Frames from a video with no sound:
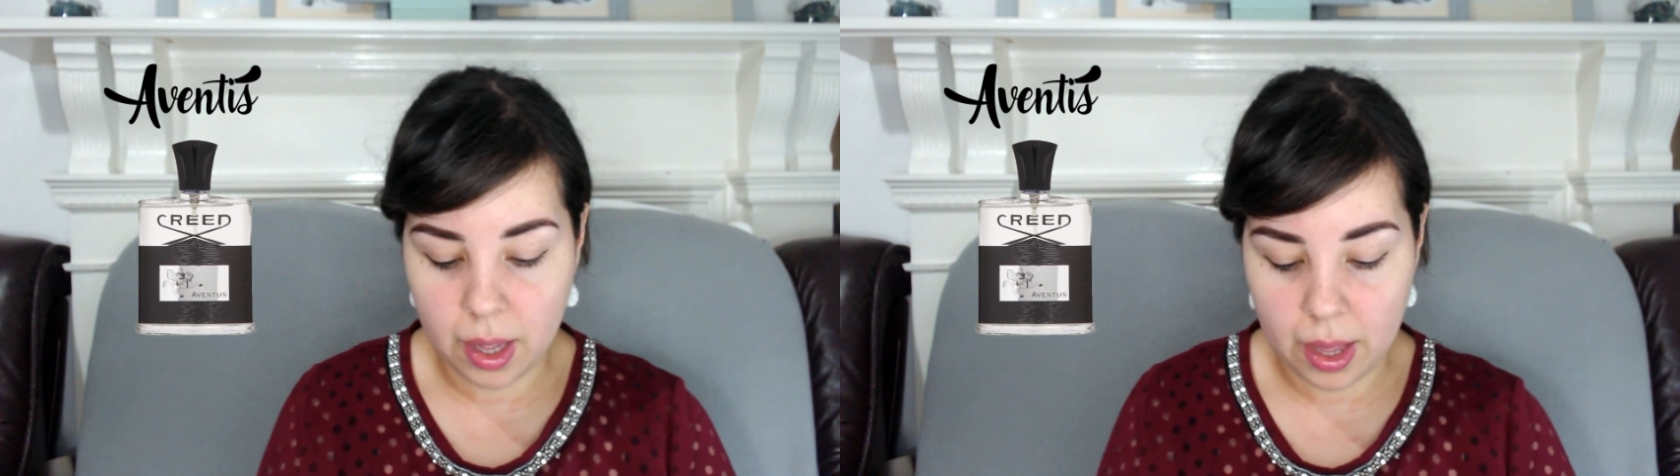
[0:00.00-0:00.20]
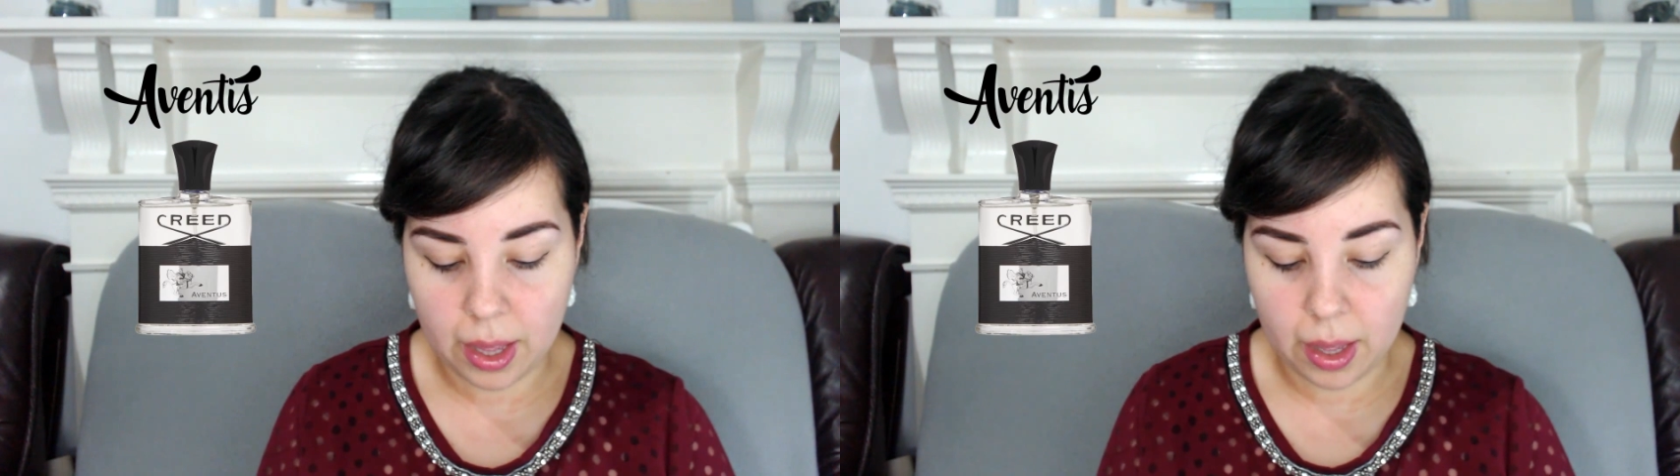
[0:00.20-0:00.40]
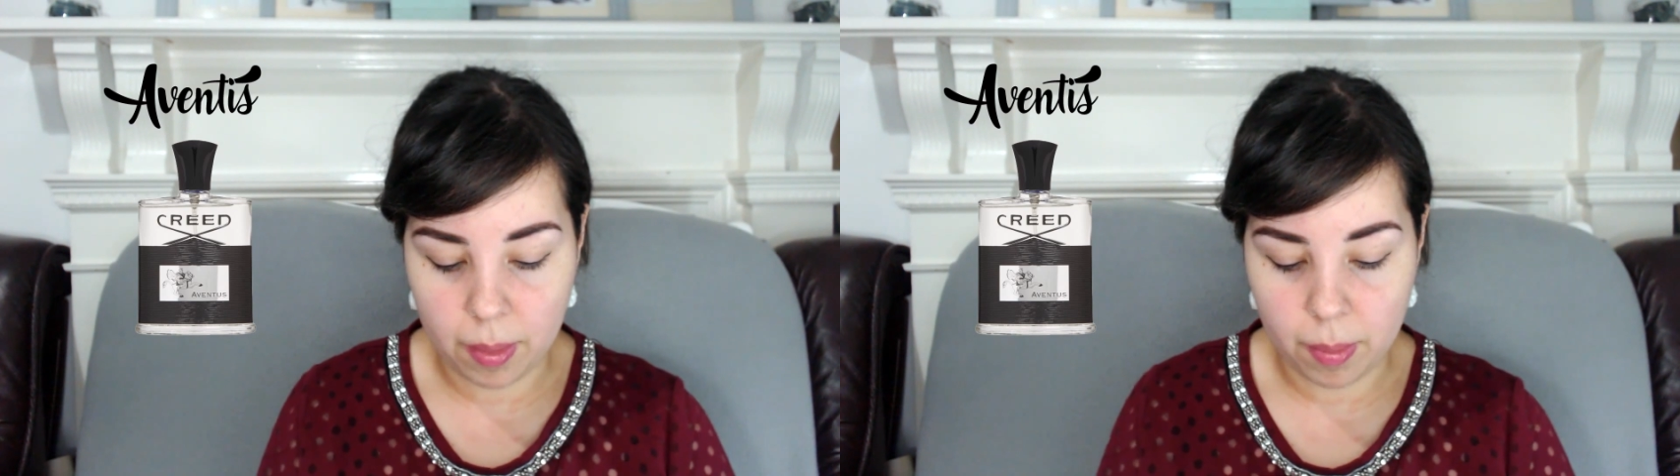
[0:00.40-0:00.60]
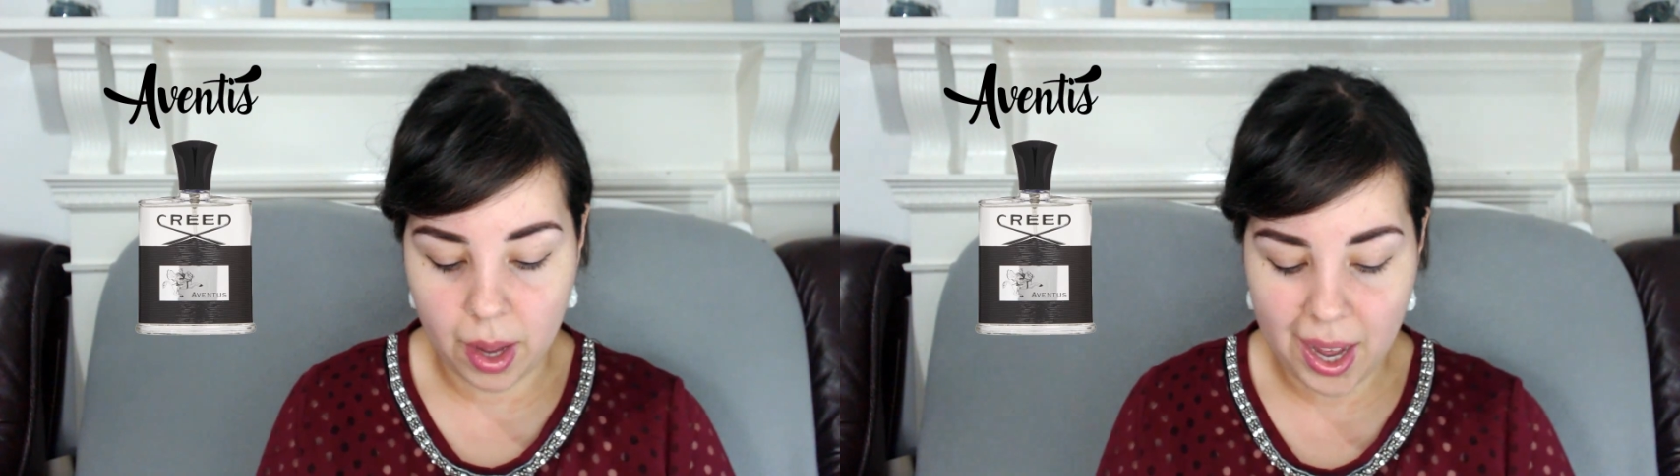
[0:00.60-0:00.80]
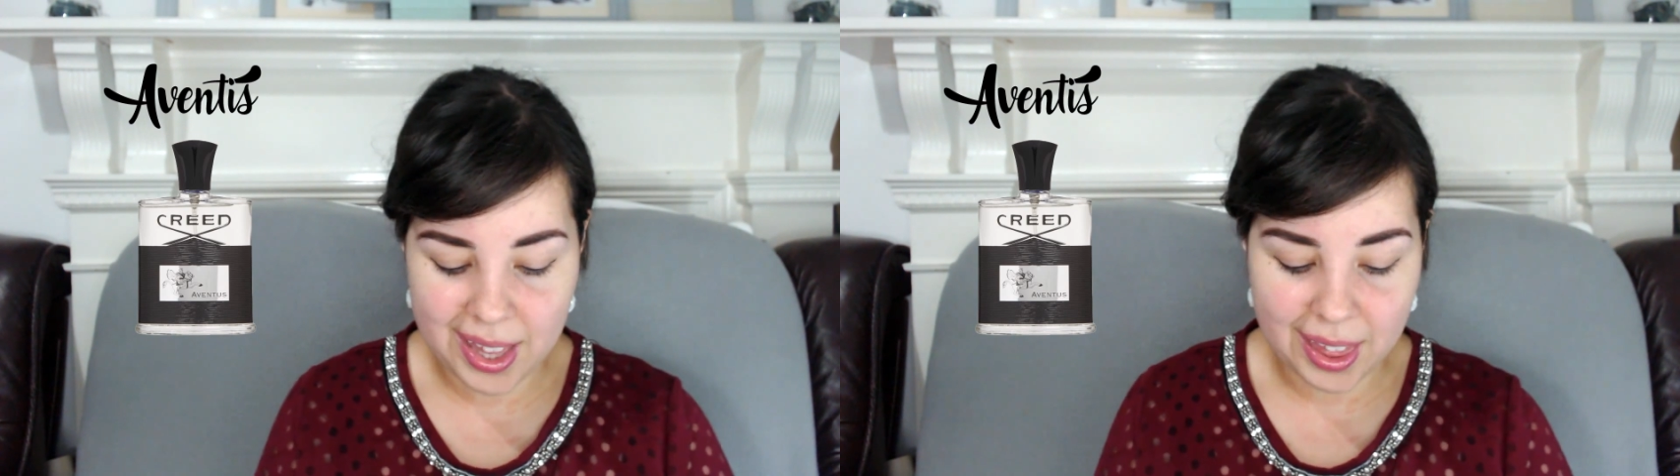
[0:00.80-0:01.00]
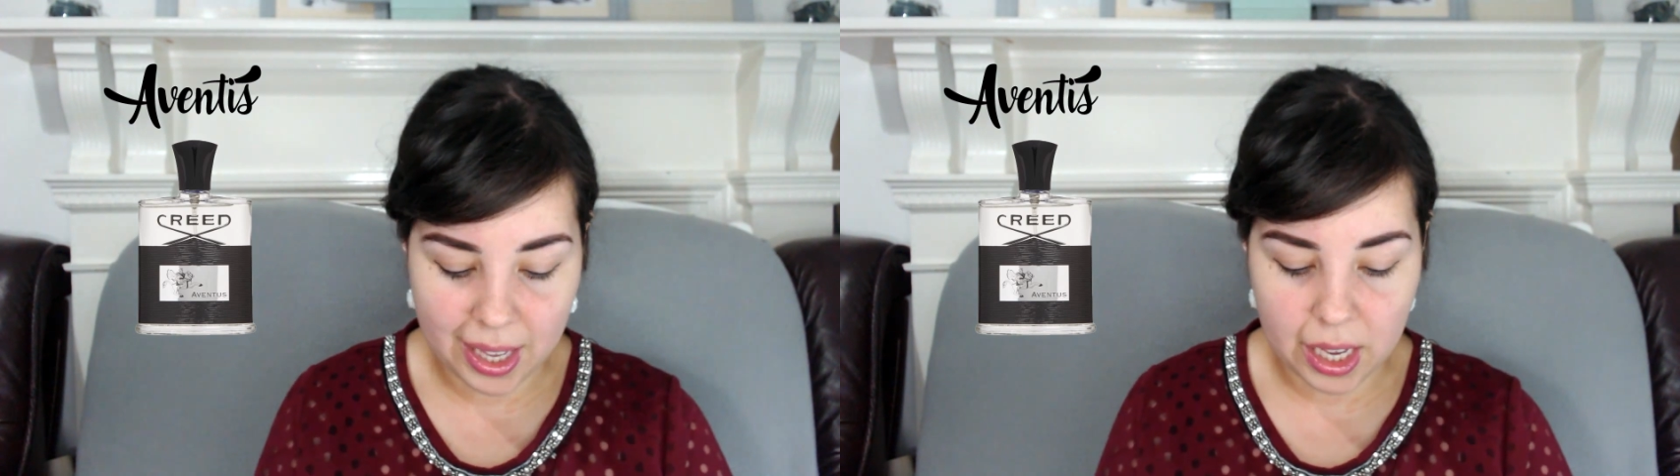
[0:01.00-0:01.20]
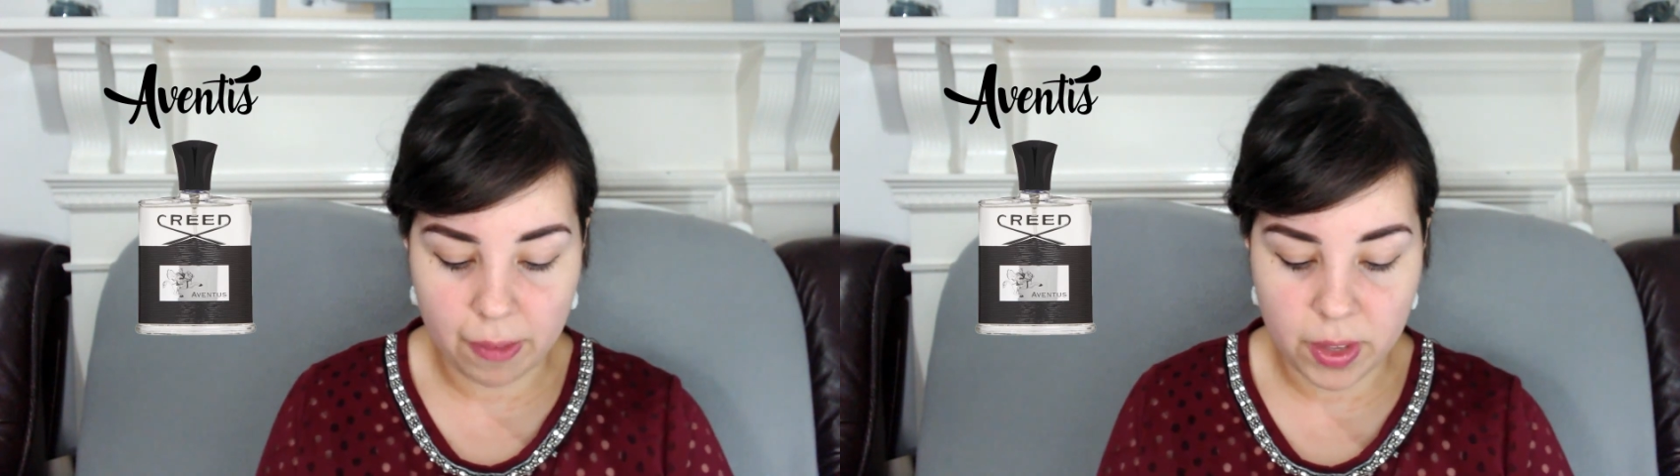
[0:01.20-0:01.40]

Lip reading: I think if